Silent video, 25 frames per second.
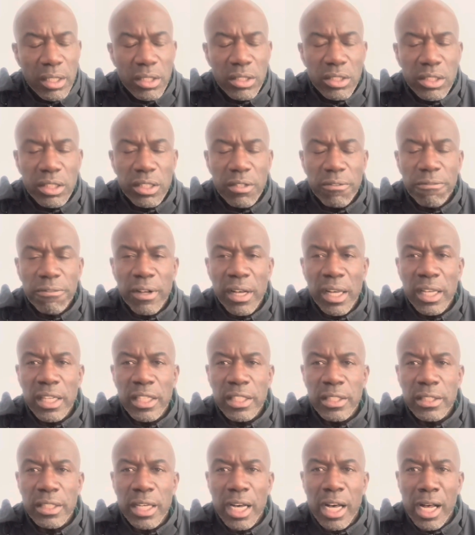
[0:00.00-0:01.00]
to
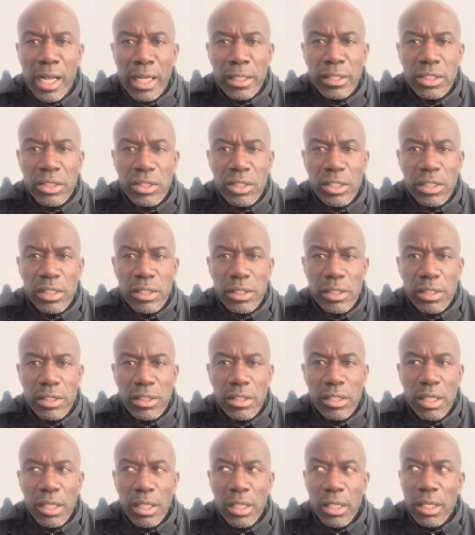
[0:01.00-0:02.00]
find
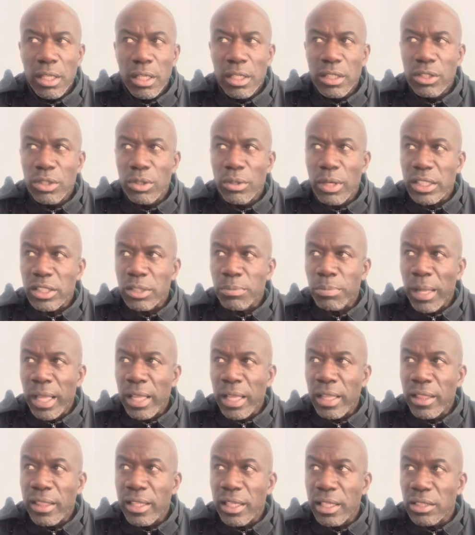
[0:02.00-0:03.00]
answers to
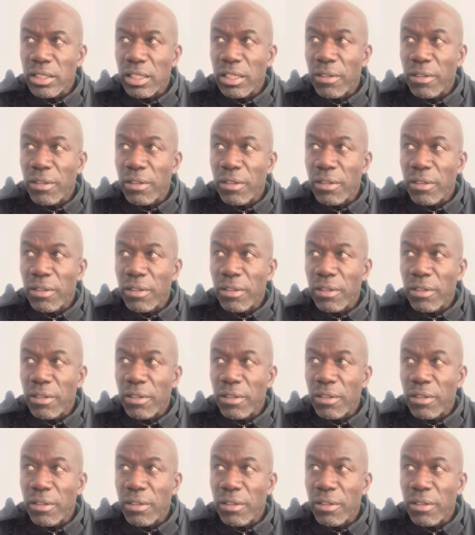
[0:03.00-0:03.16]
explain things.